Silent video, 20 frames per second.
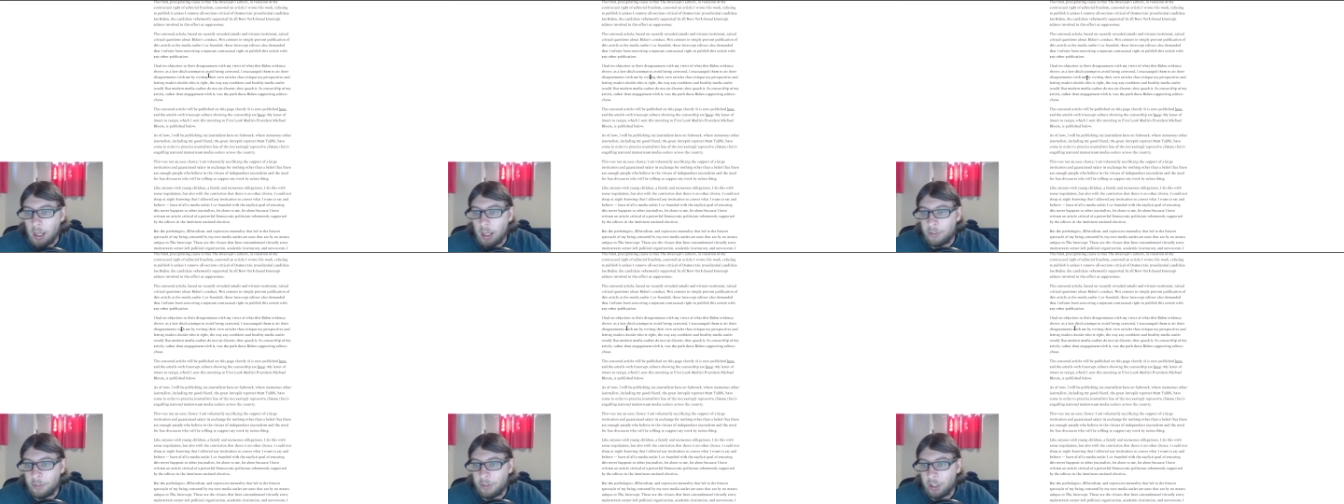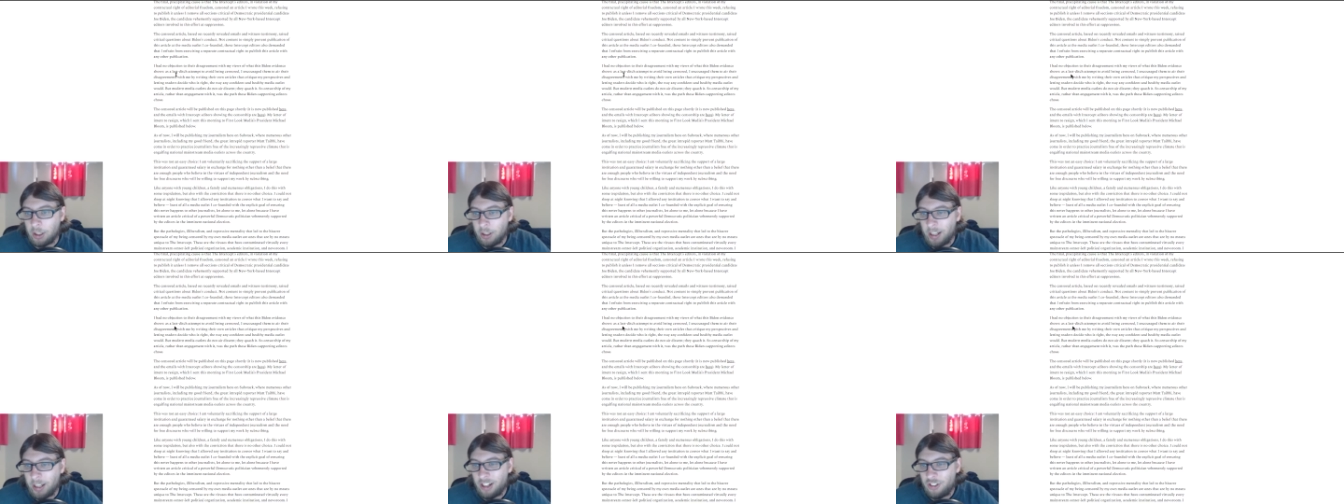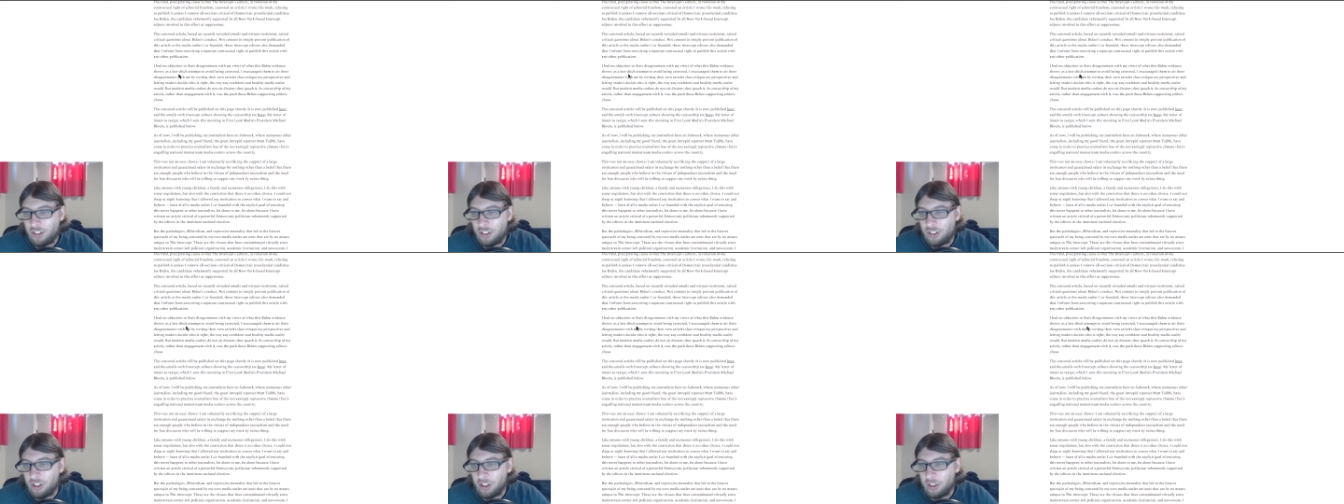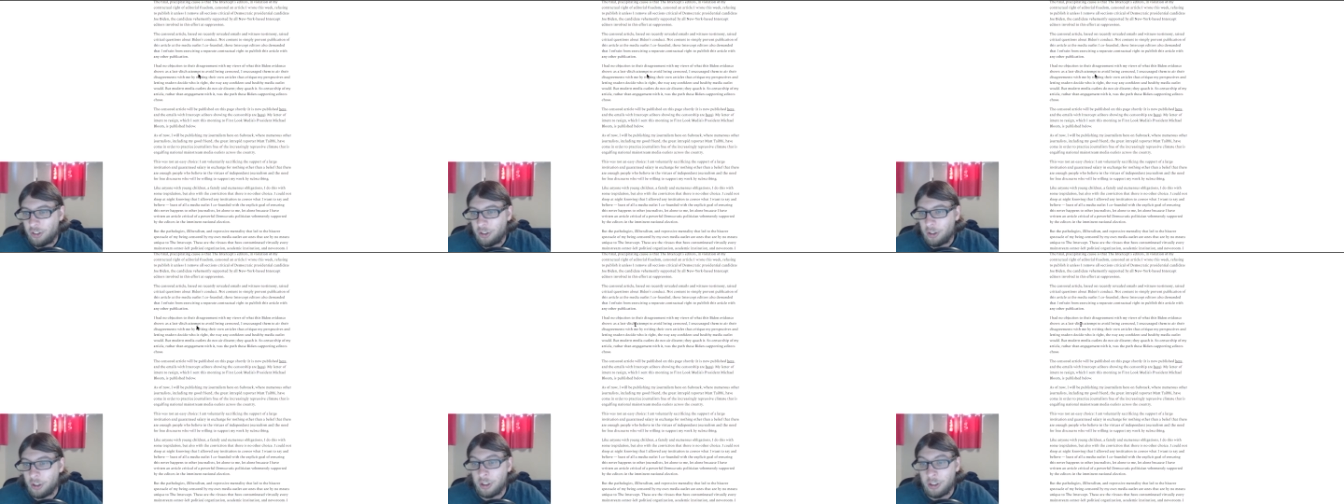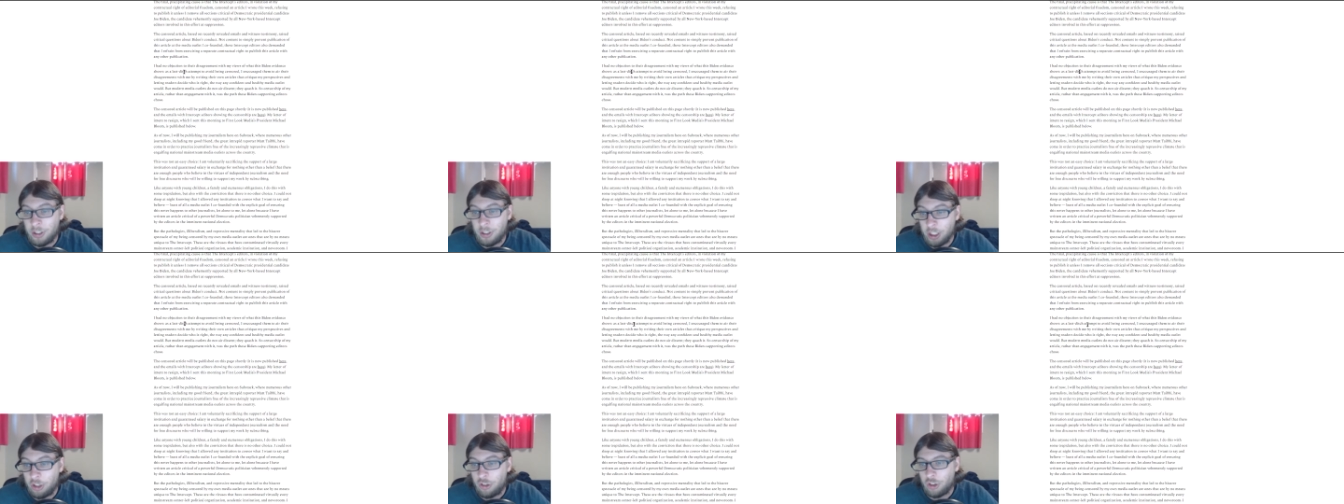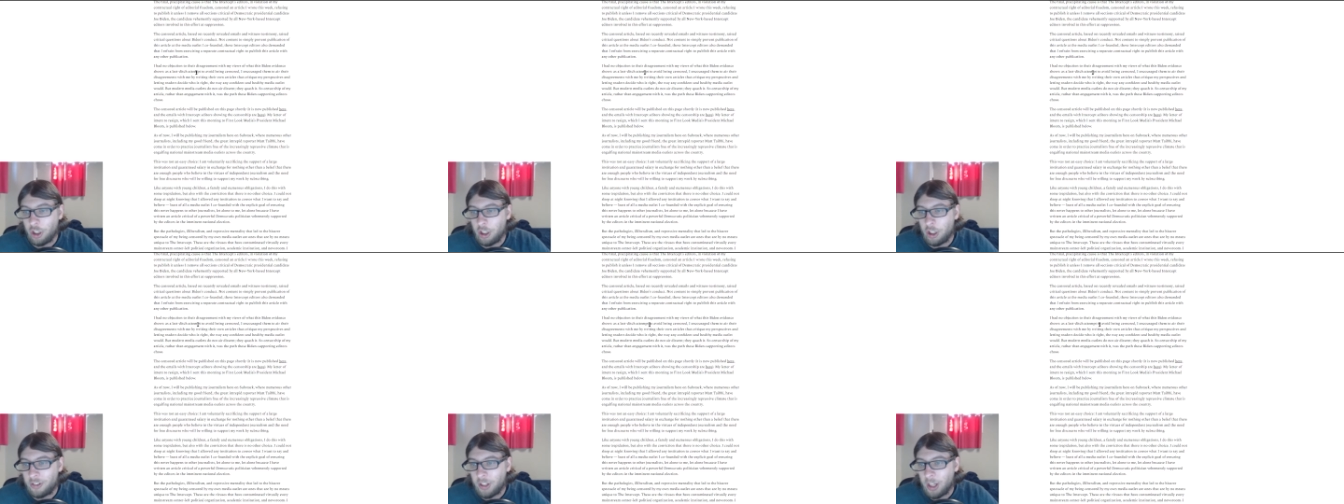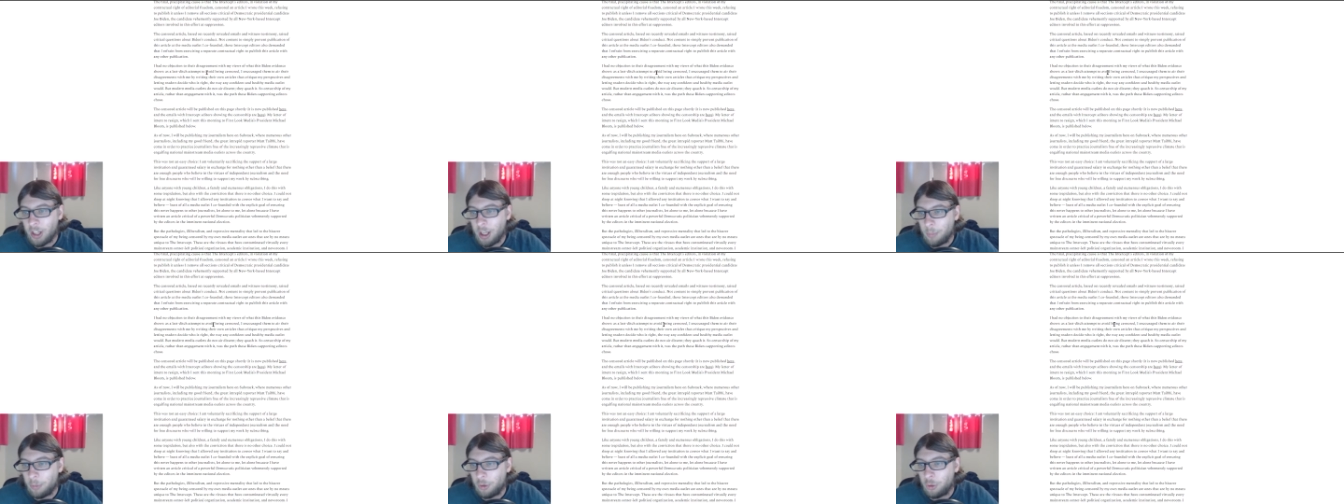As a last-ditch
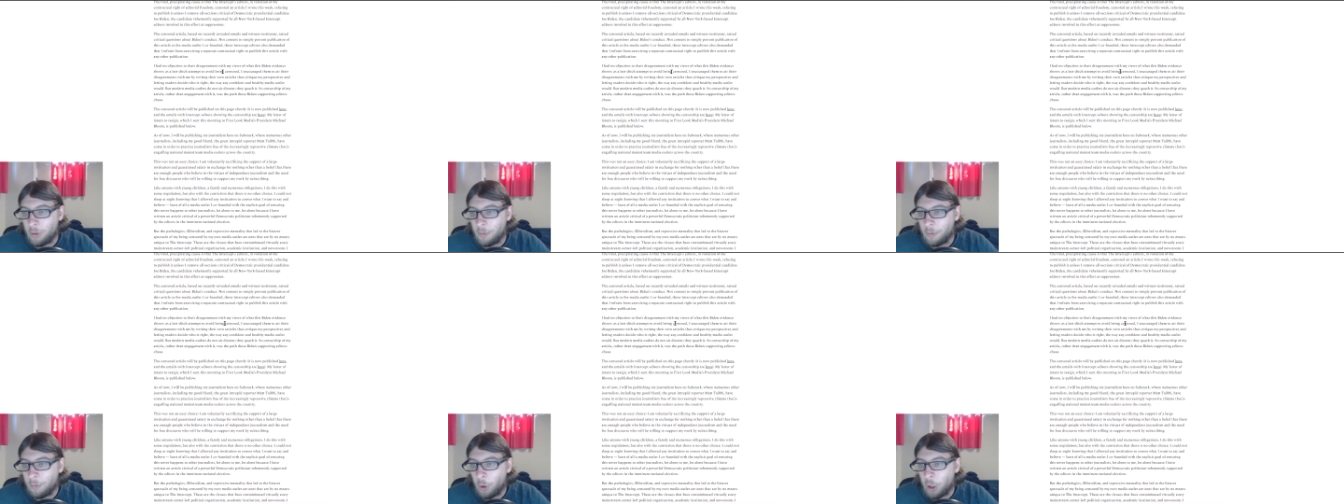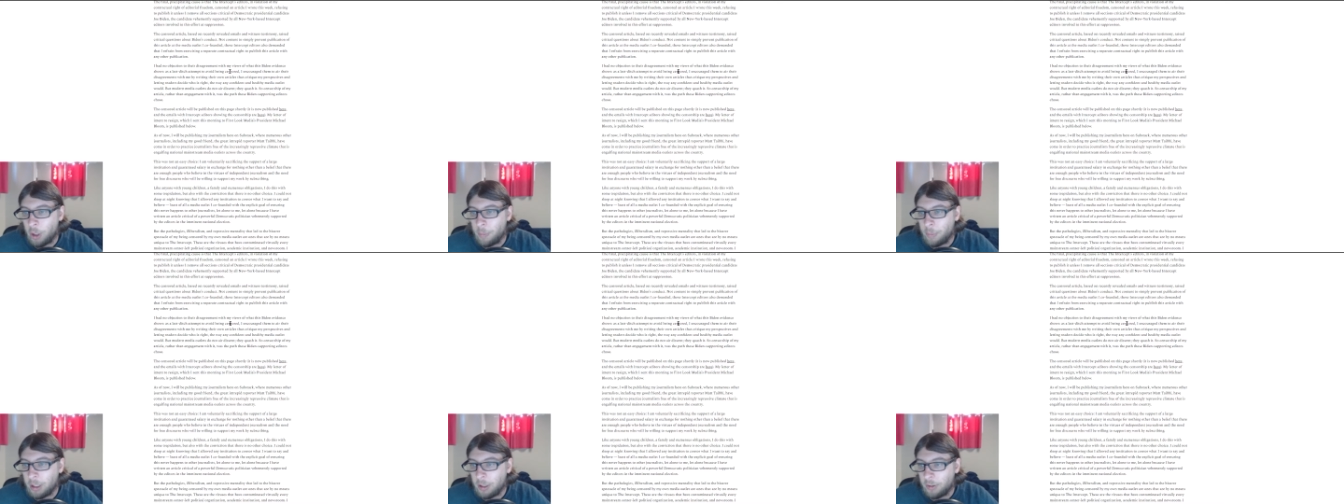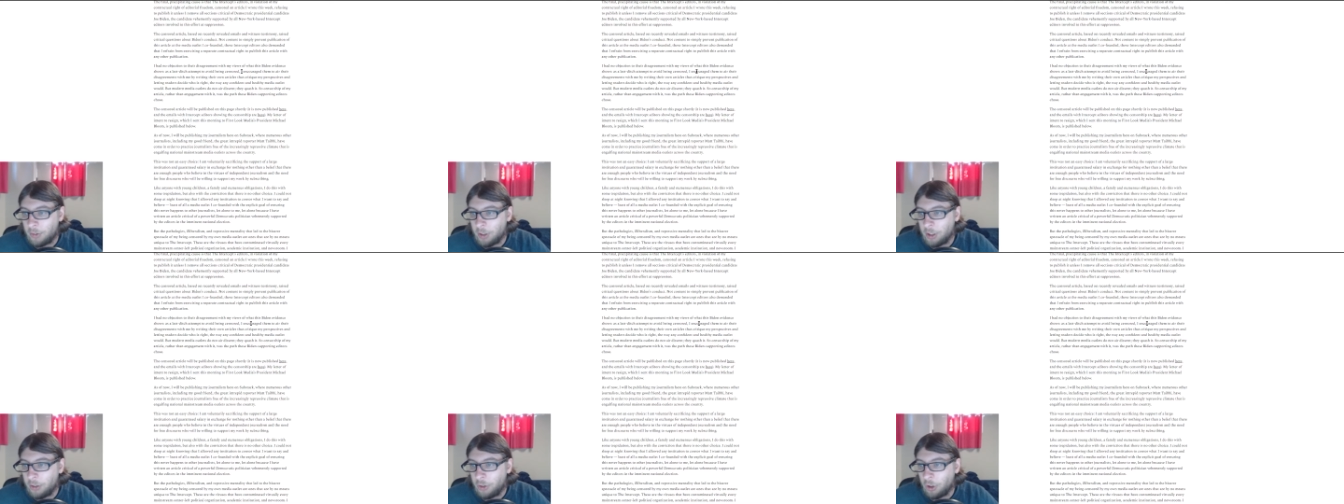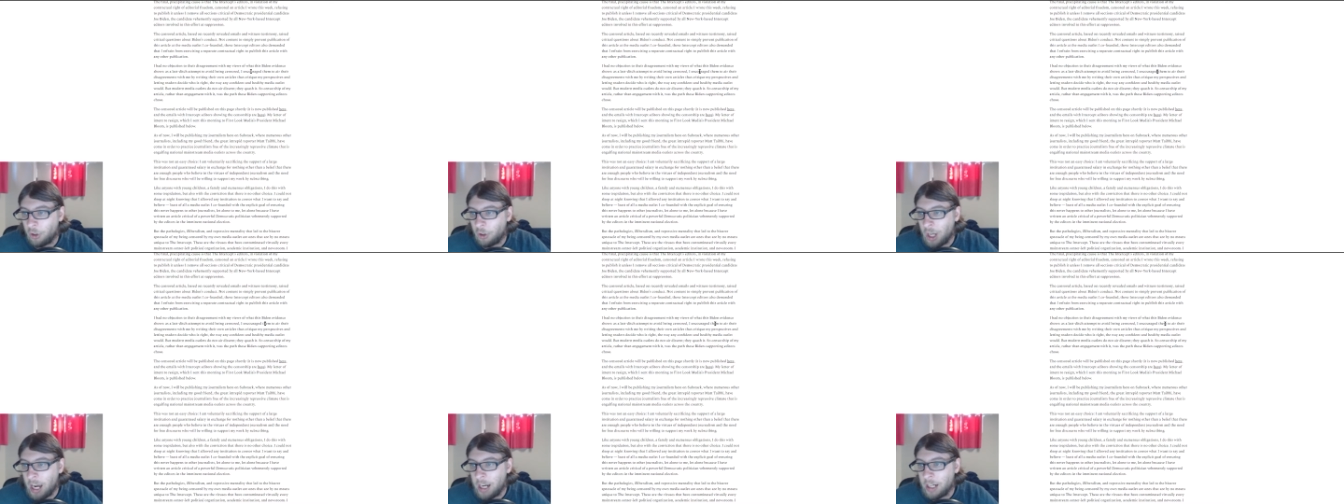attempt to avoid being censored,